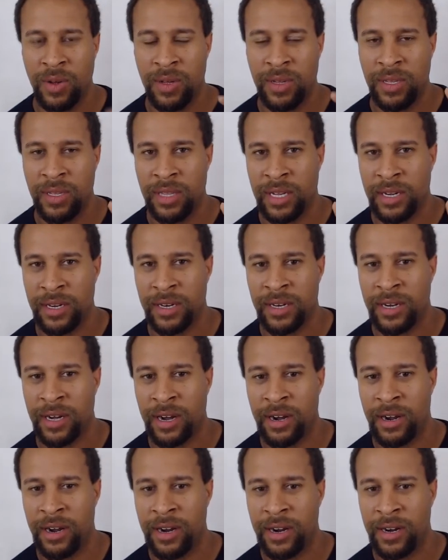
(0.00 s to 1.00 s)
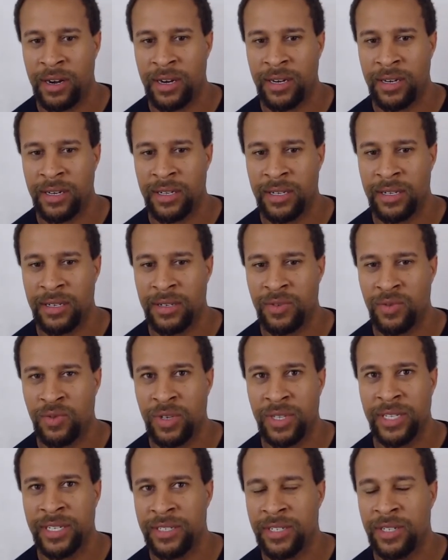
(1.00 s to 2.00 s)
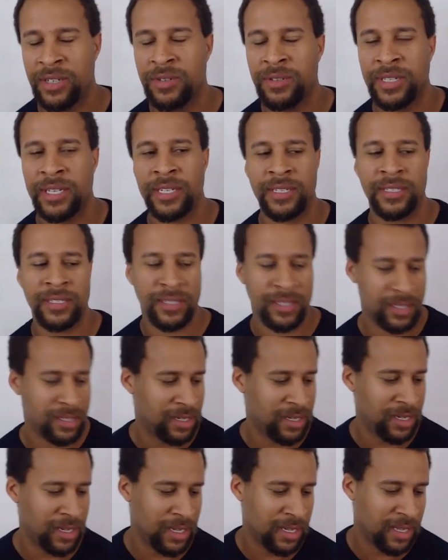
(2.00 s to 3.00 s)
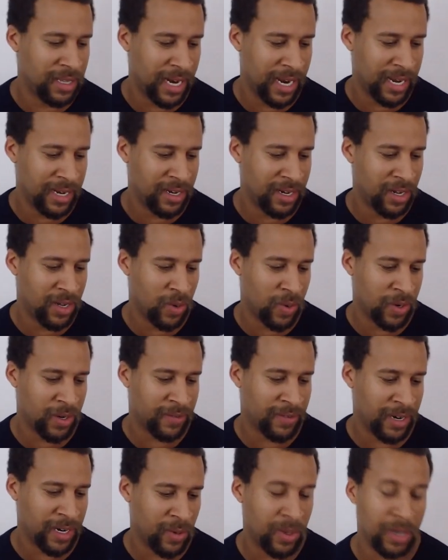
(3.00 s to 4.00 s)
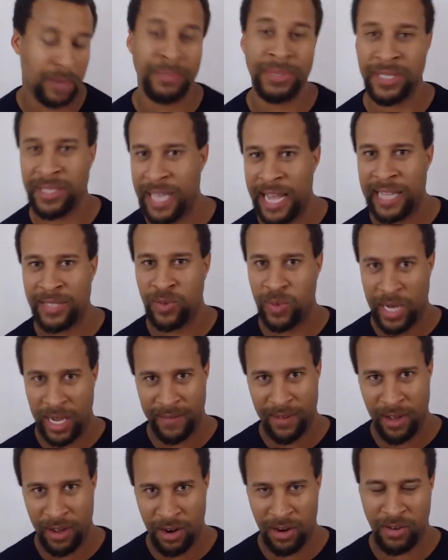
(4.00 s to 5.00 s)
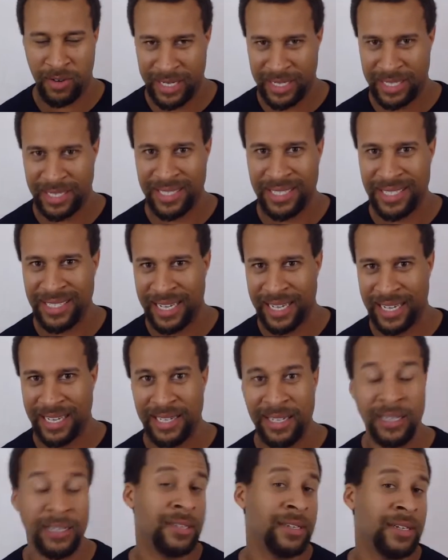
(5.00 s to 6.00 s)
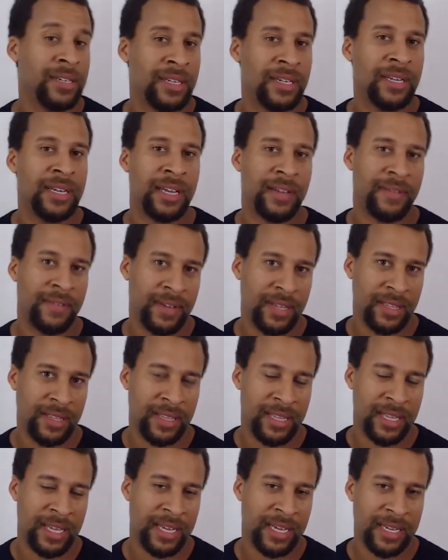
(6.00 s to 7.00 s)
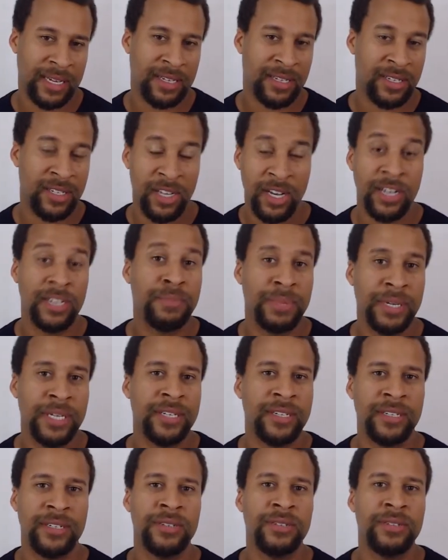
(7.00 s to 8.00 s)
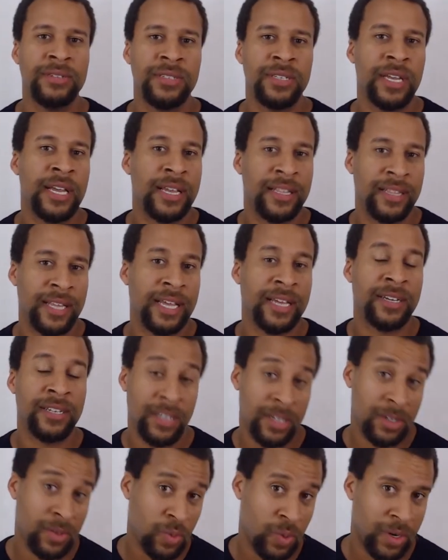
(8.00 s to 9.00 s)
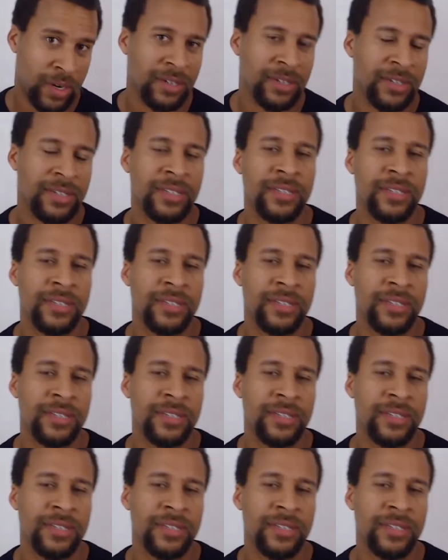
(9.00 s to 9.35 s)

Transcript: There are really two things that I know work very well. Besides what I've already said, they could be used, they could work,